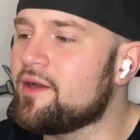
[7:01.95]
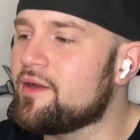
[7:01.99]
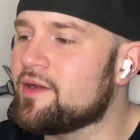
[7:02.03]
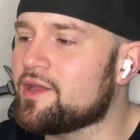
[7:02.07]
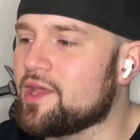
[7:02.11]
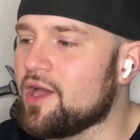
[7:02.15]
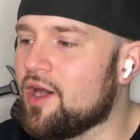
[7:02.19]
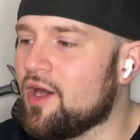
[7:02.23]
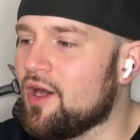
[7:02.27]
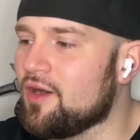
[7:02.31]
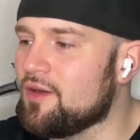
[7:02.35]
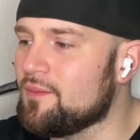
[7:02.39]

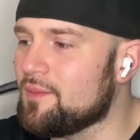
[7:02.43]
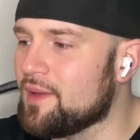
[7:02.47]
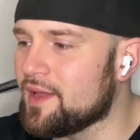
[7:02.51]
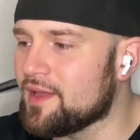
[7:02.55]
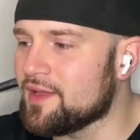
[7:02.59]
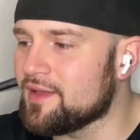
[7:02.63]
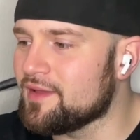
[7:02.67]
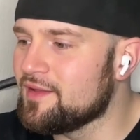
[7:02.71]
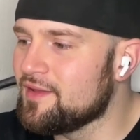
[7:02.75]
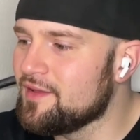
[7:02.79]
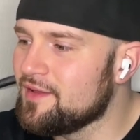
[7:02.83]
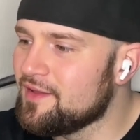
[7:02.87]
Kart,
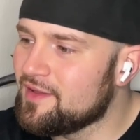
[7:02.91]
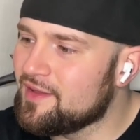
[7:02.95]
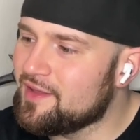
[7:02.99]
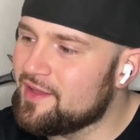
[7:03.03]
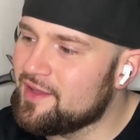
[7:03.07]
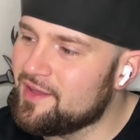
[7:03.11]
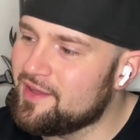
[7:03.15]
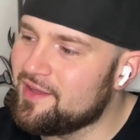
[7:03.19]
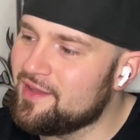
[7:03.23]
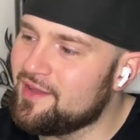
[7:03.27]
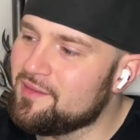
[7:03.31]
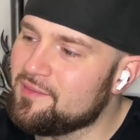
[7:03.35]
mate.
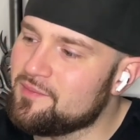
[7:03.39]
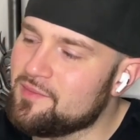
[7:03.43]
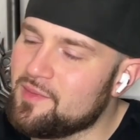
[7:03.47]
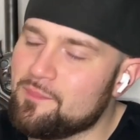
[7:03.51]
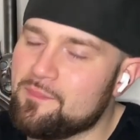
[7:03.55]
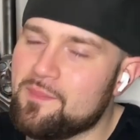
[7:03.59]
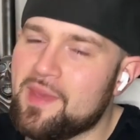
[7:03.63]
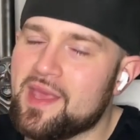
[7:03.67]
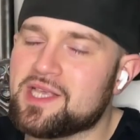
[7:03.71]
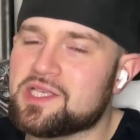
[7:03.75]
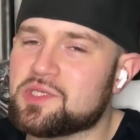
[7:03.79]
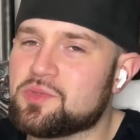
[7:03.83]

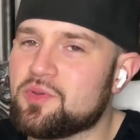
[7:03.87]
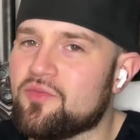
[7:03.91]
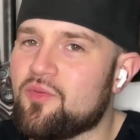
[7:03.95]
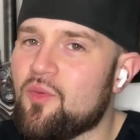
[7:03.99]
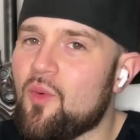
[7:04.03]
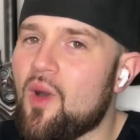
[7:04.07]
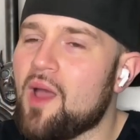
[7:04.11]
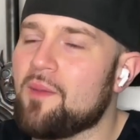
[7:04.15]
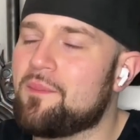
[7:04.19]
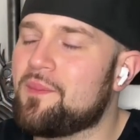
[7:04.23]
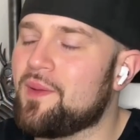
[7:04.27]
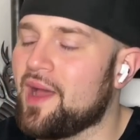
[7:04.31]
Mixed with
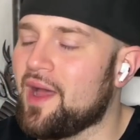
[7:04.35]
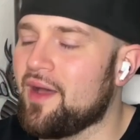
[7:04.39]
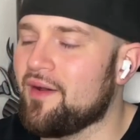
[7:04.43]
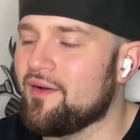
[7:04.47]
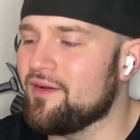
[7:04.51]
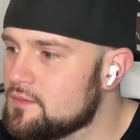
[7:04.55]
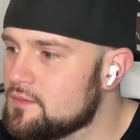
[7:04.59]
Wipeout.